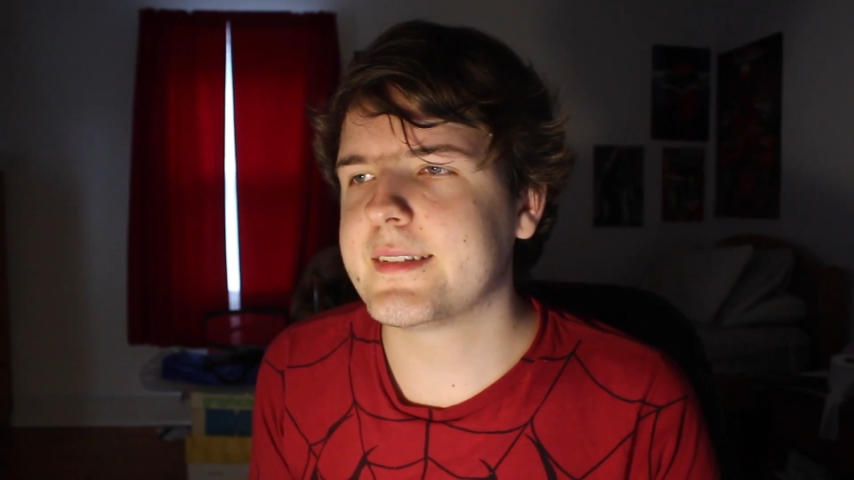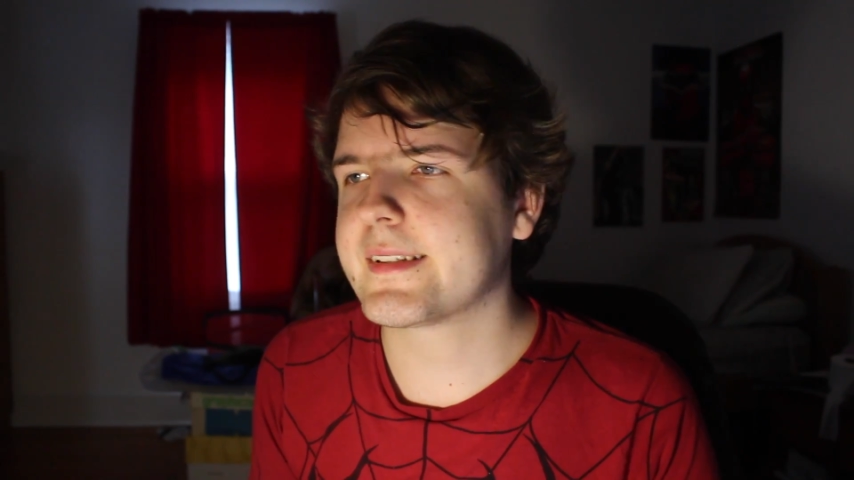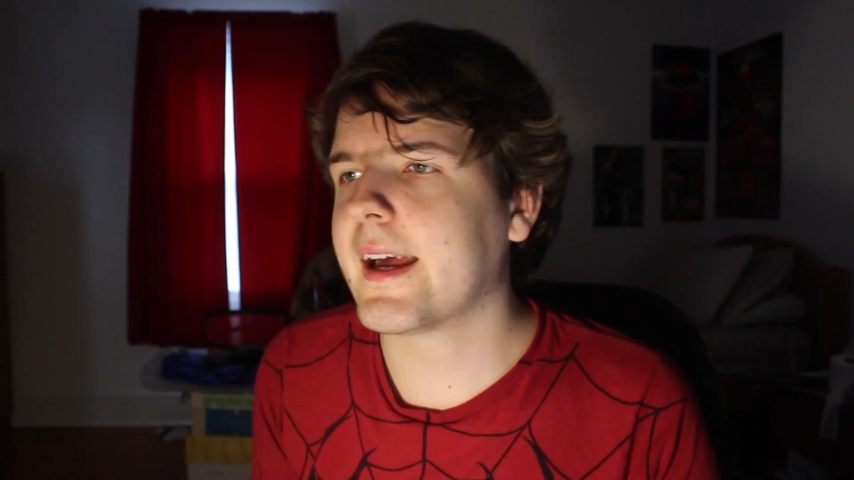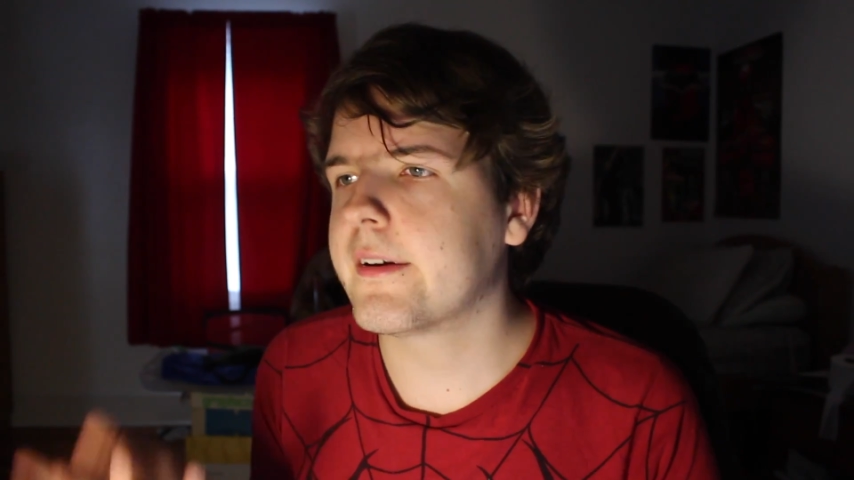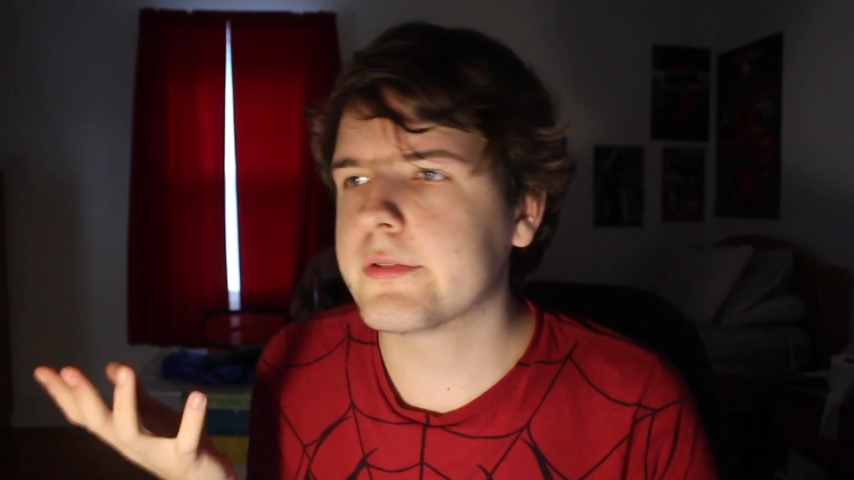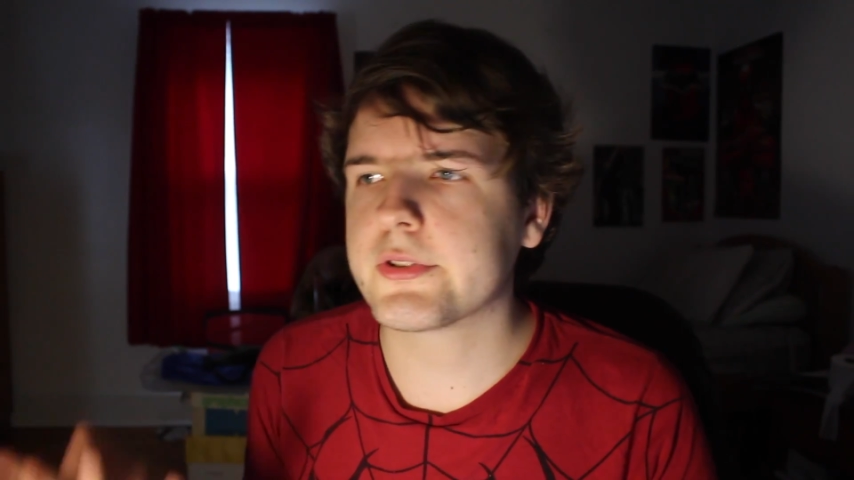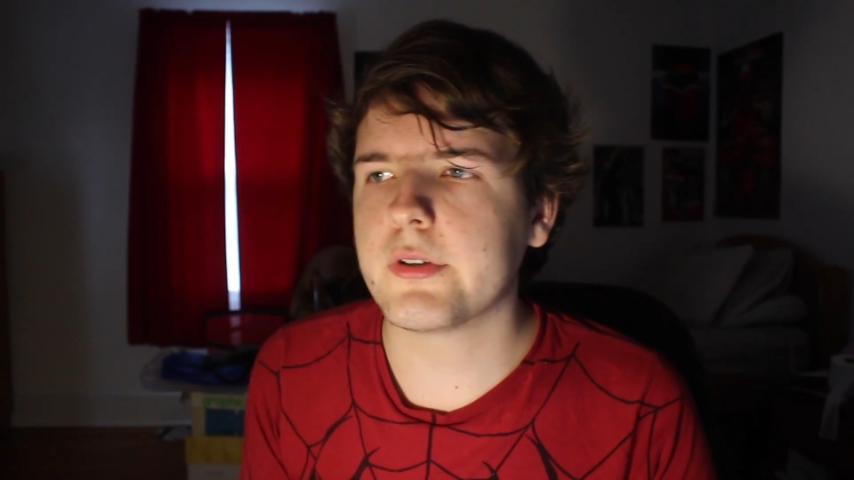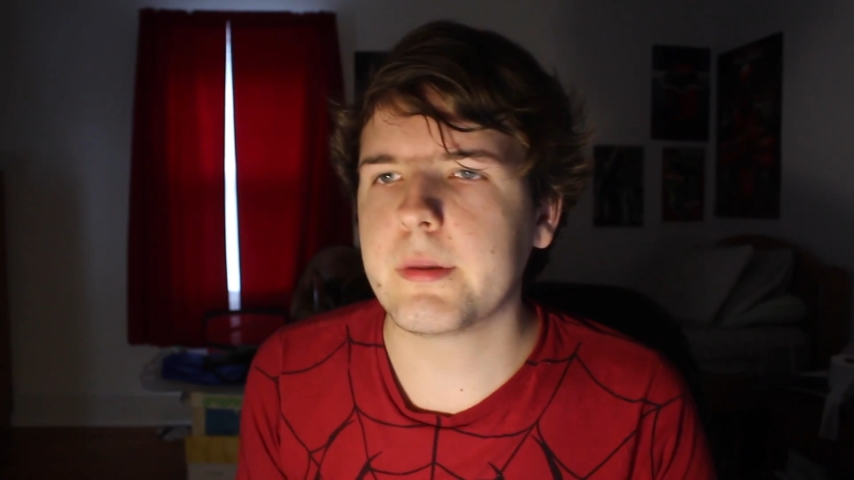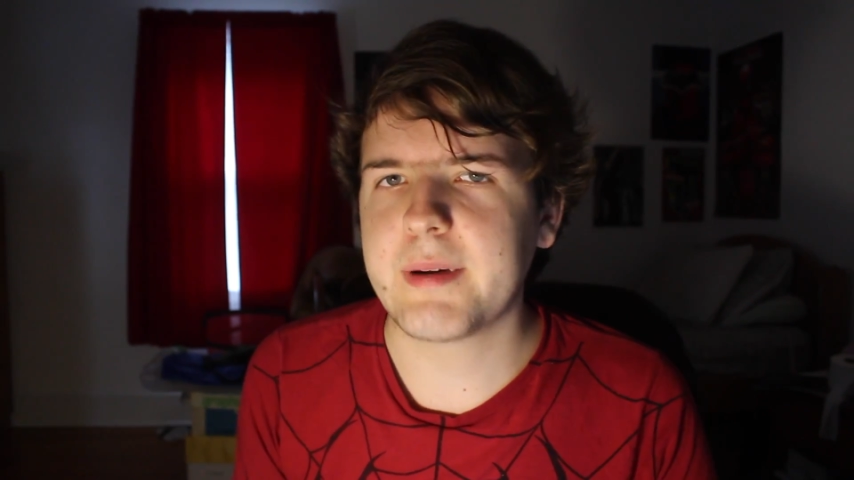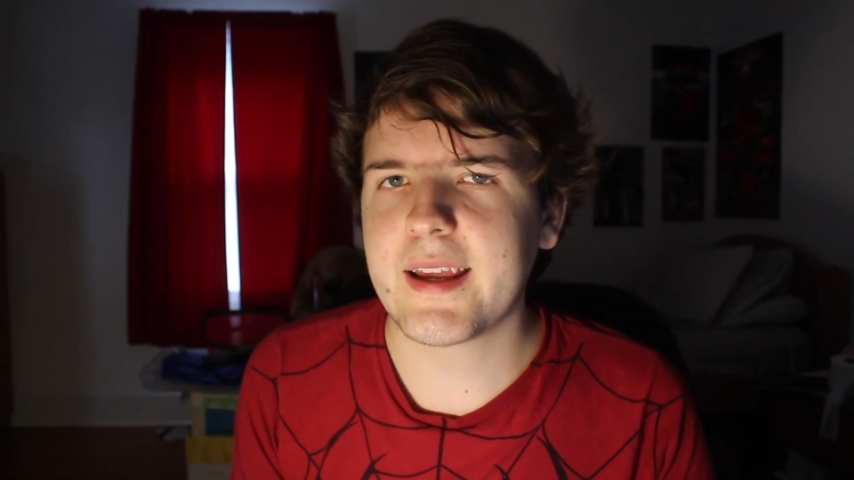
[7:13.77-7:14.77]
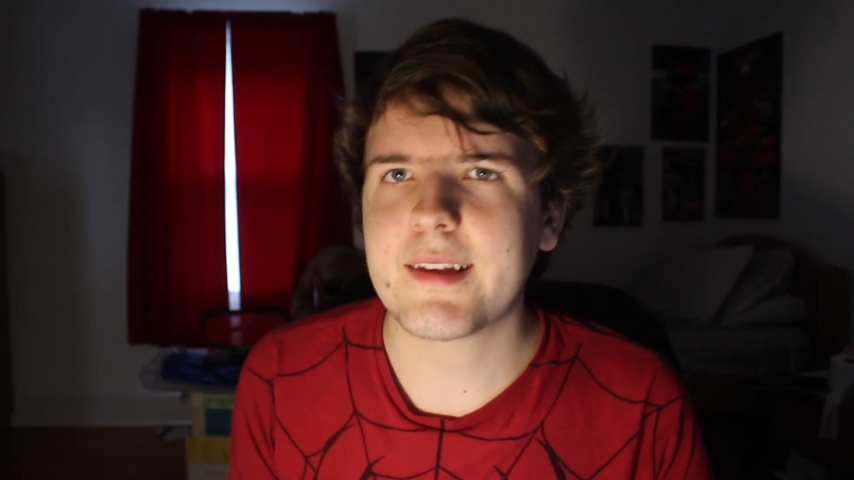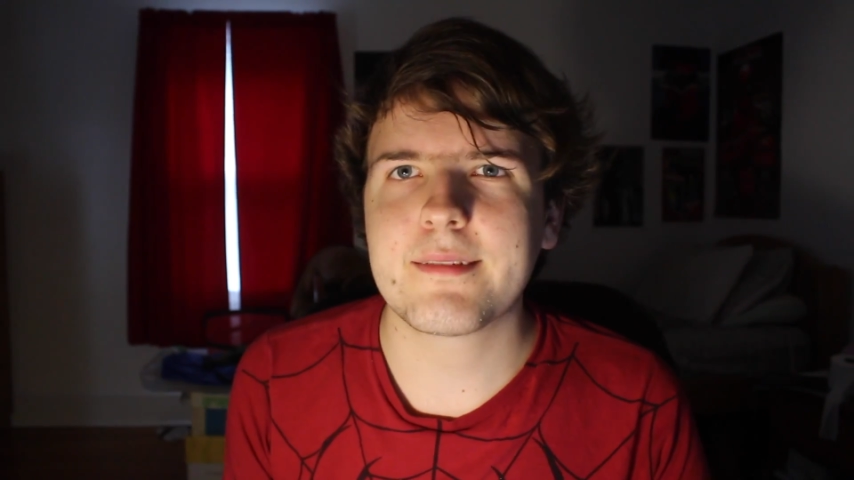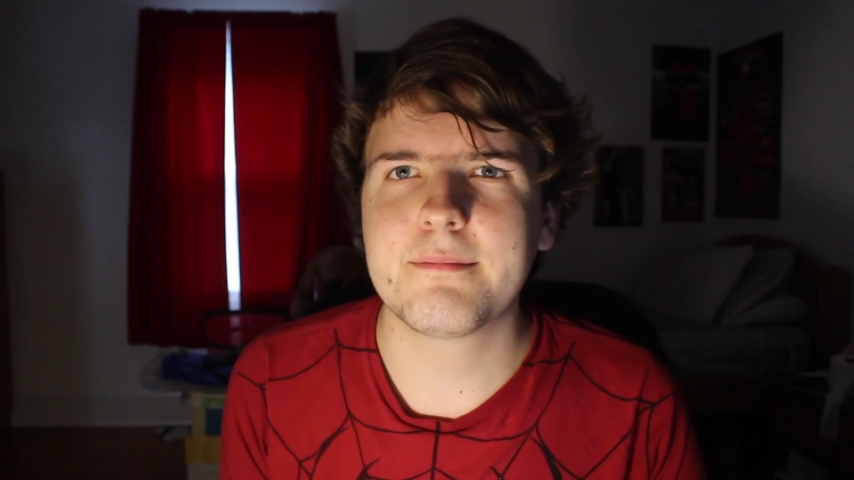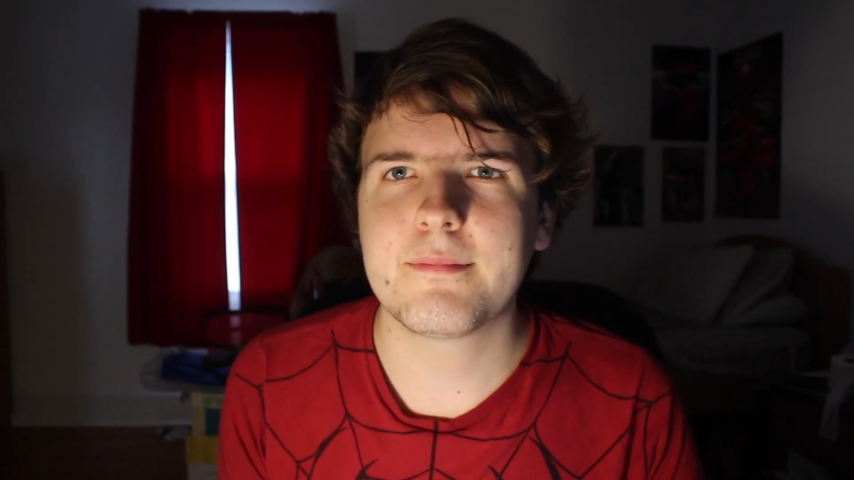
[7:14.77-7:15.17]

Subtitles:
it's a guy who stole a bike.